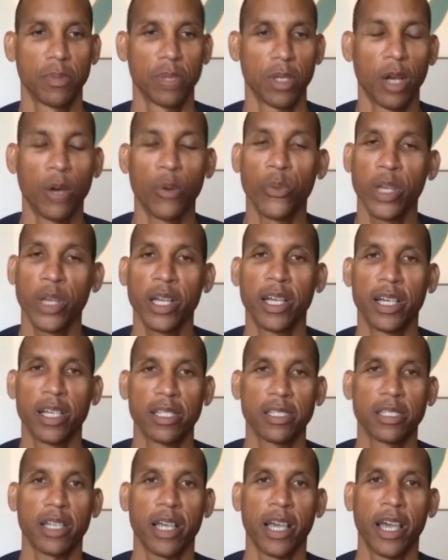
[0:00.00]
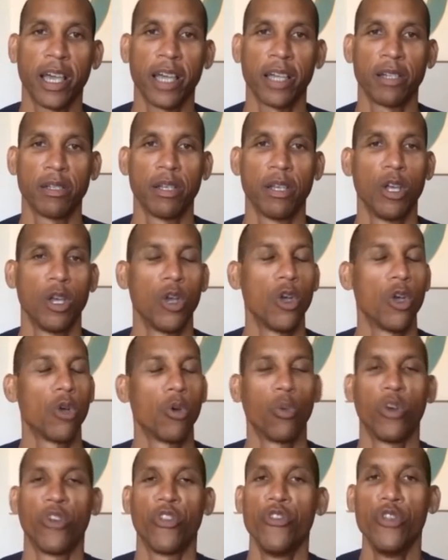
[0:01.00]
arenas and
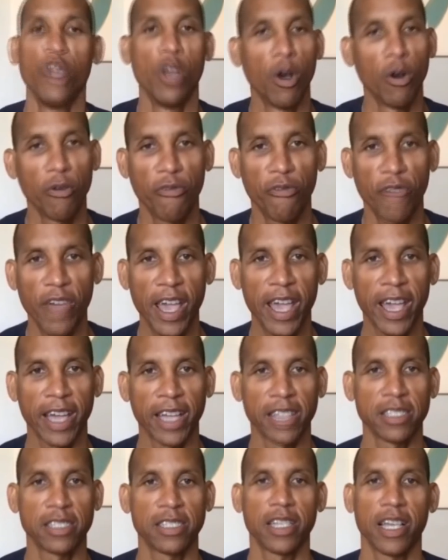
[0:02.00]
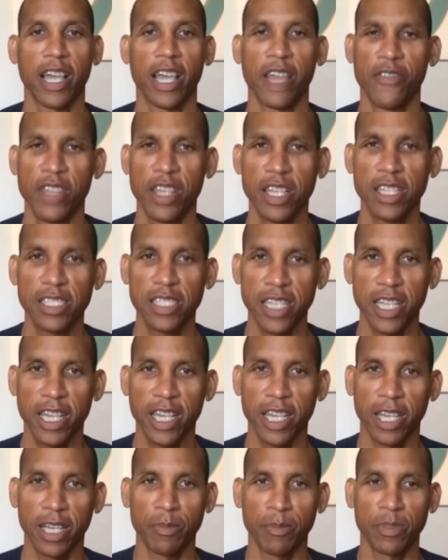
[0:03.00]
with no fans and these
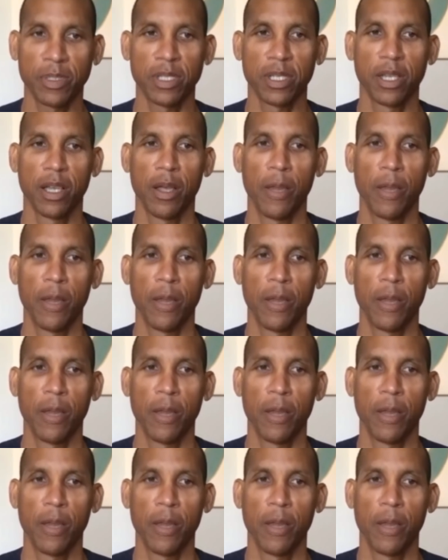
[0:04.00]
teams